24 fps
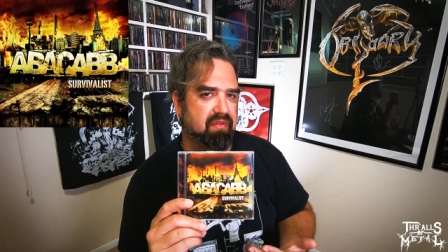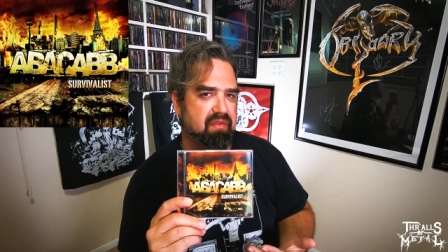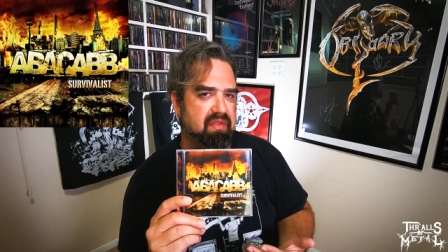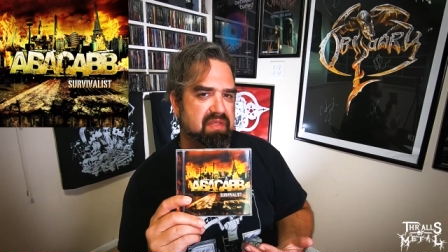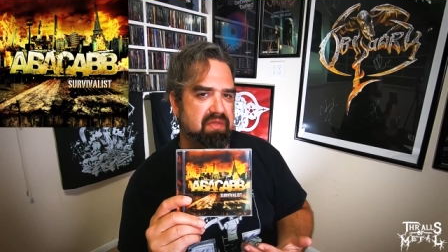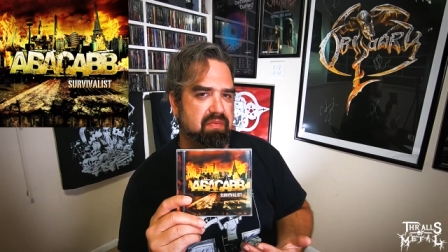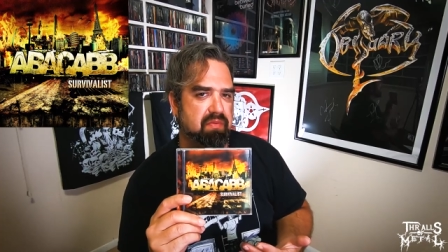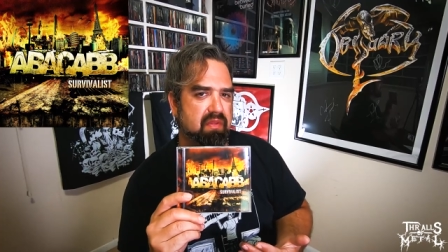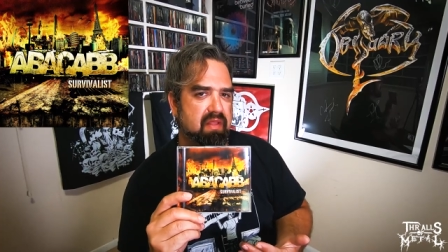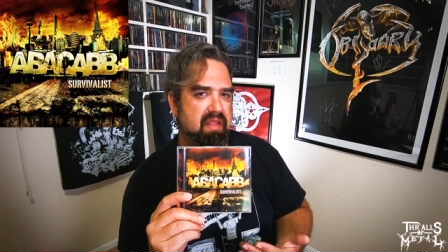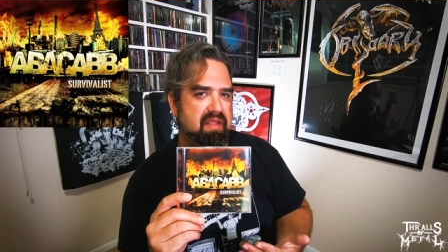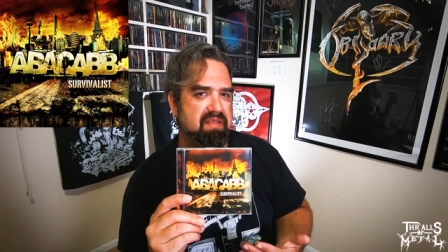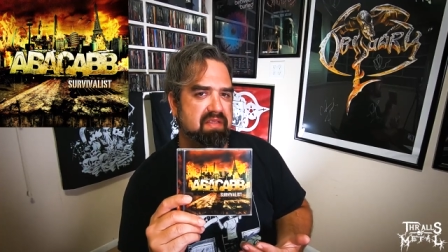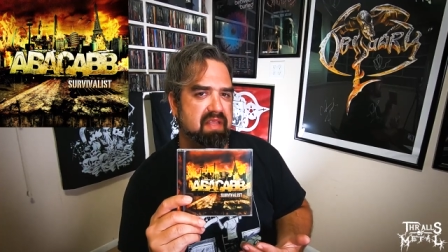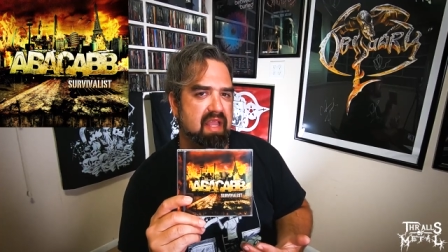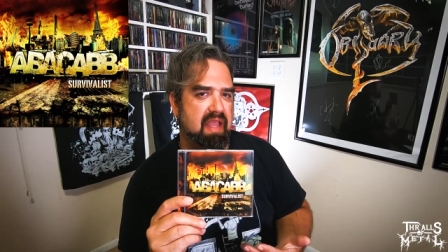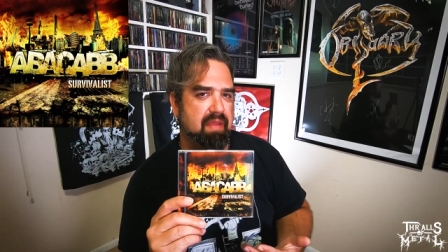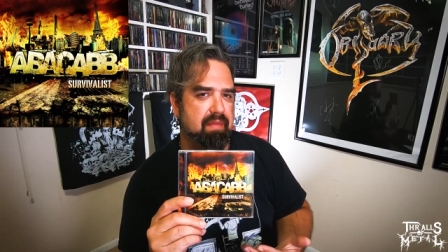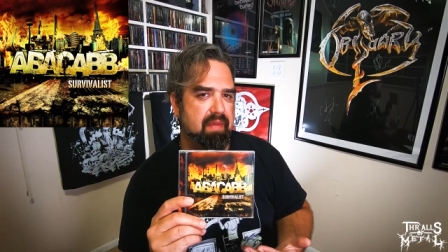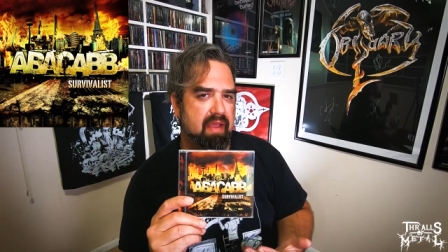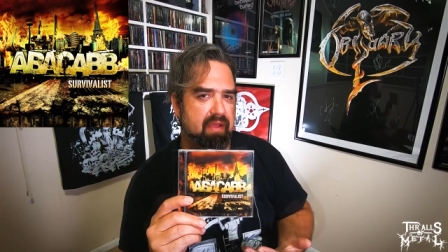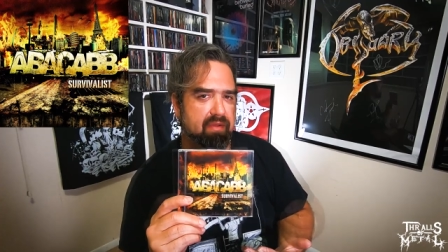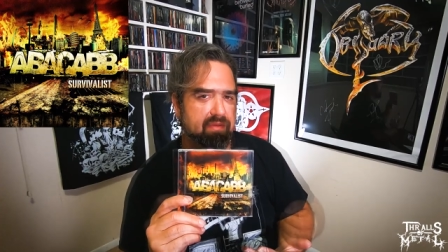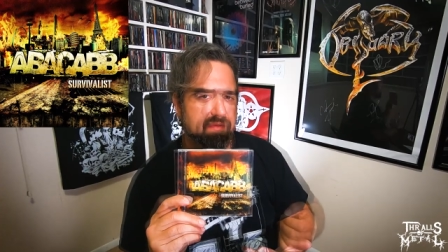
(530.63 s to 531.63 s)
this release
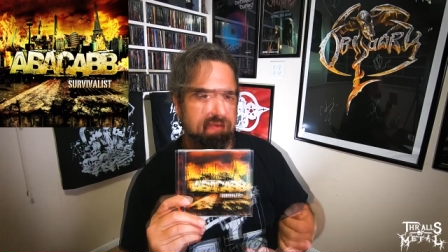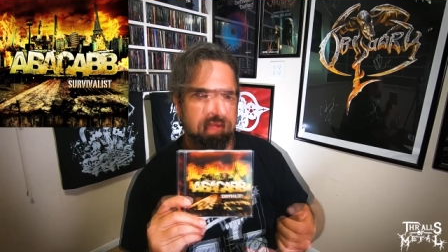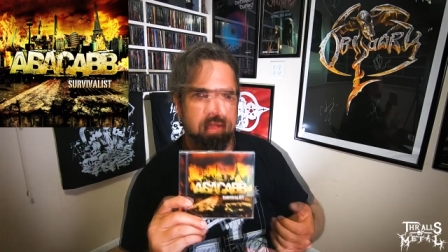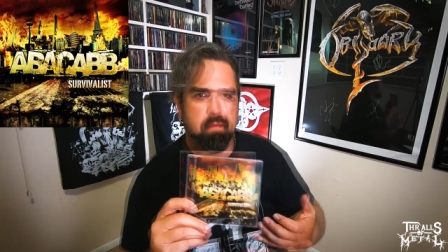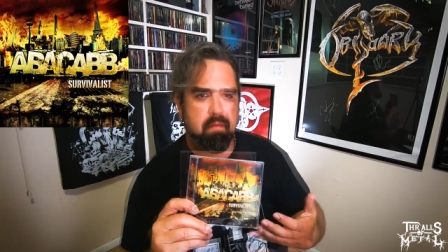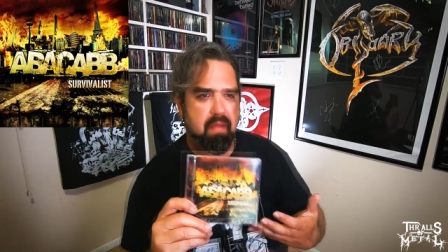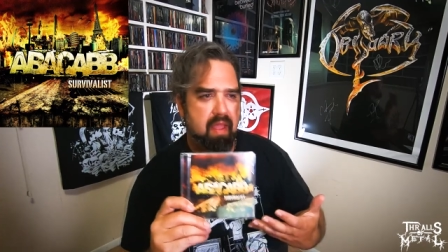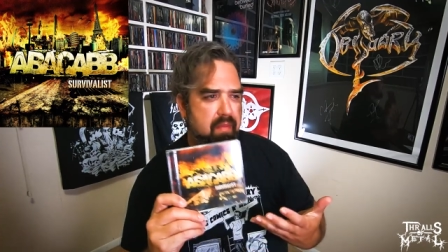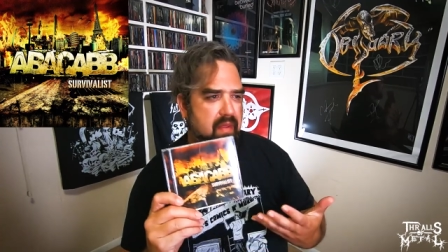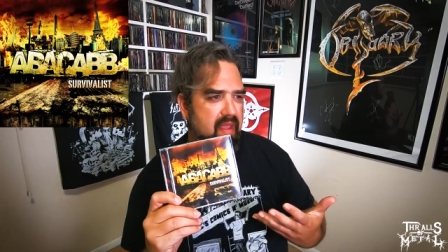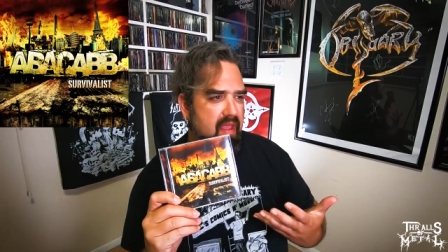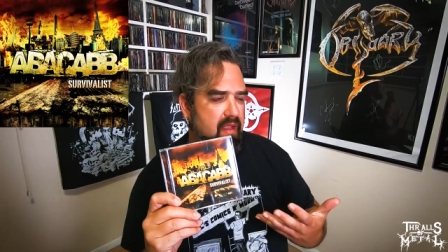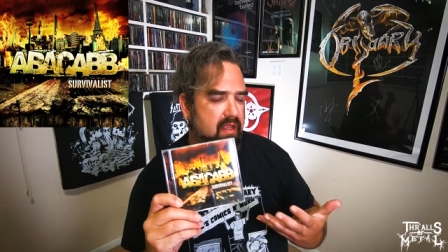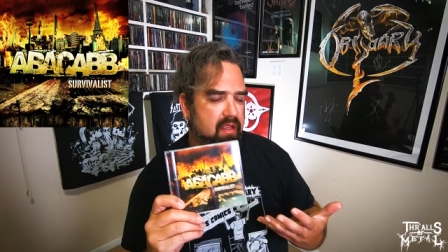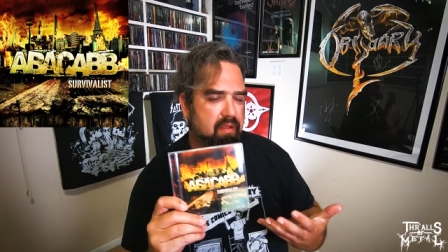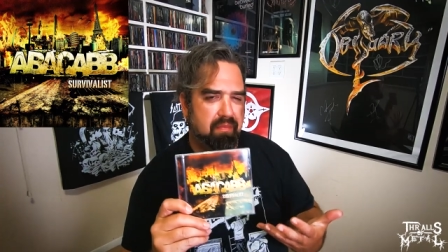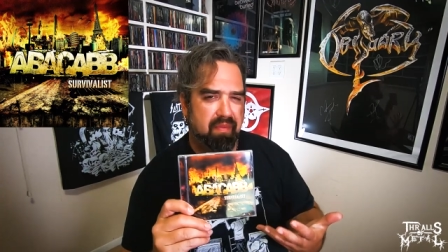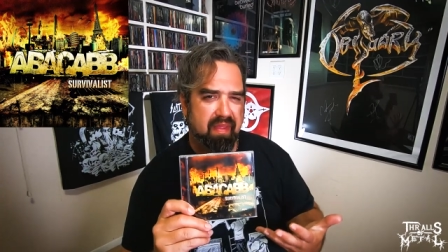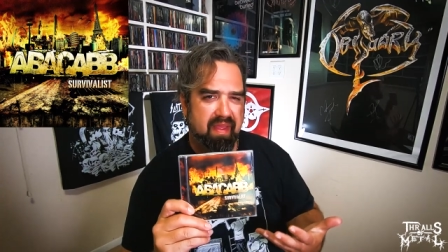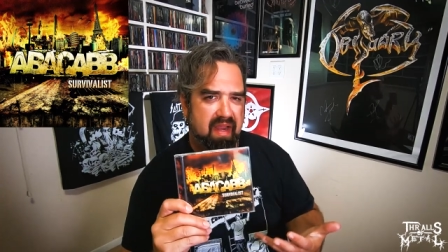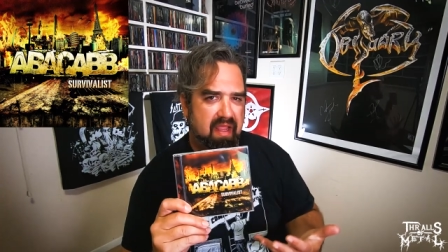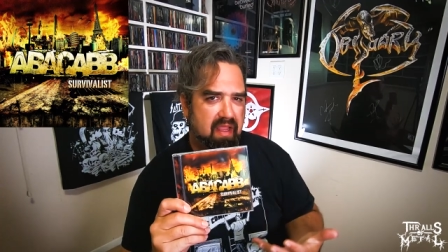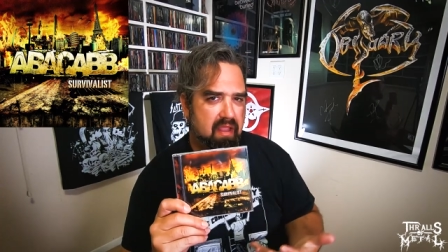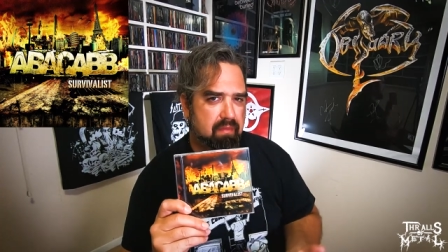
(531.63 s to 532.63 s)
came out. Maybe a
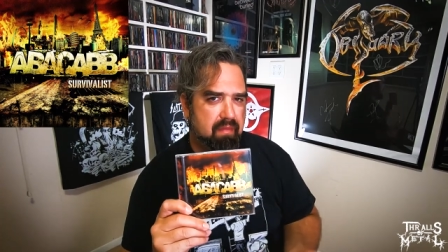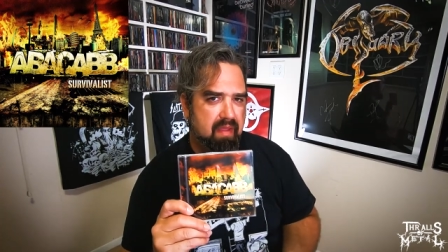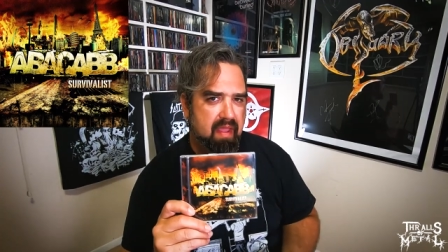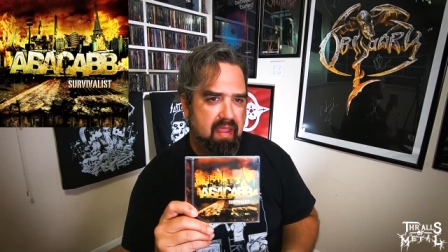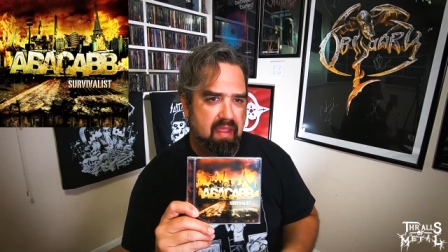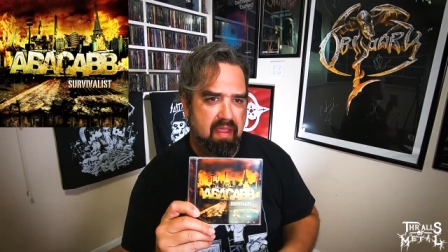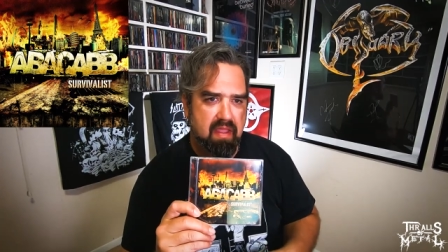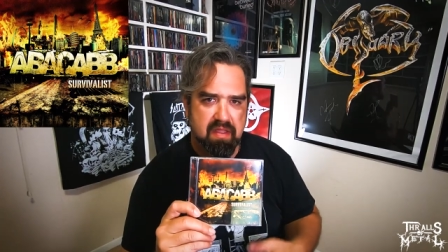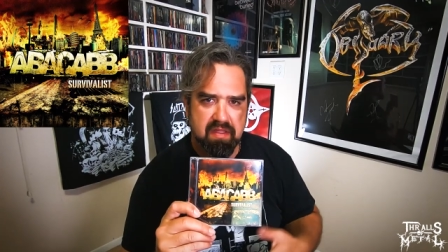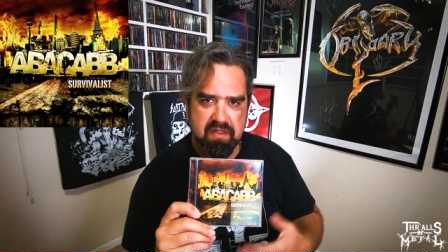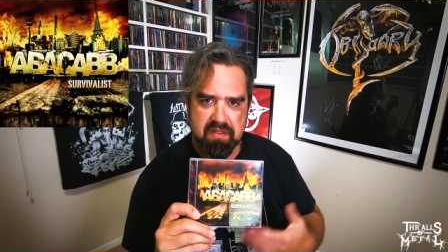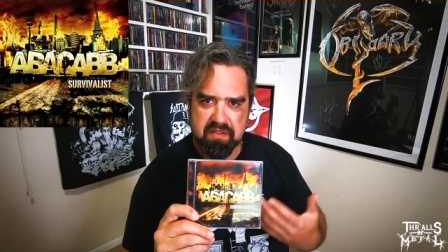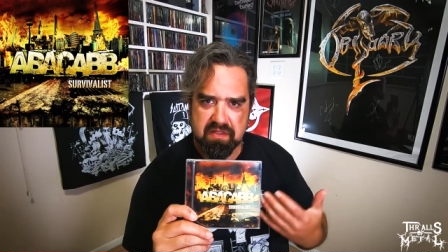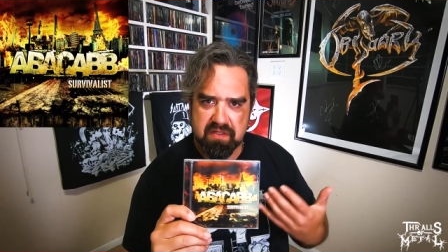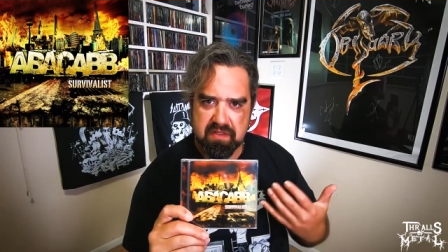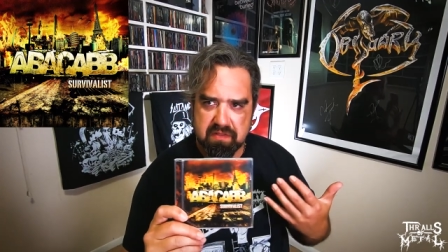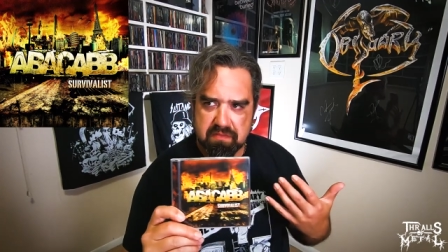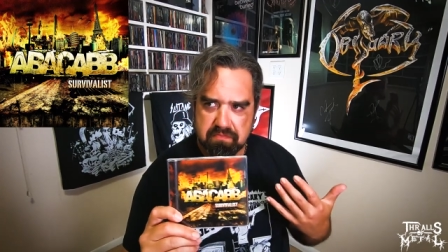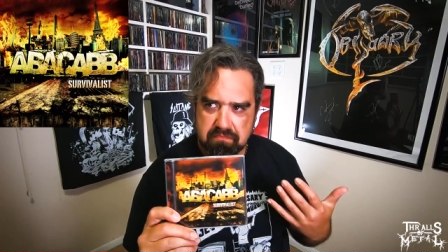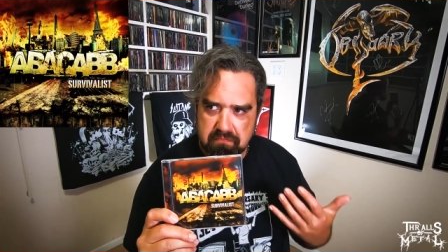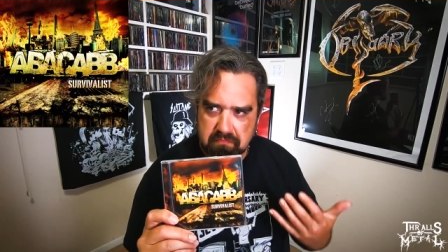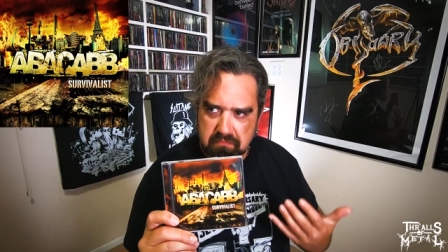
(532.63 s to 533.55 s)
complaint I can make is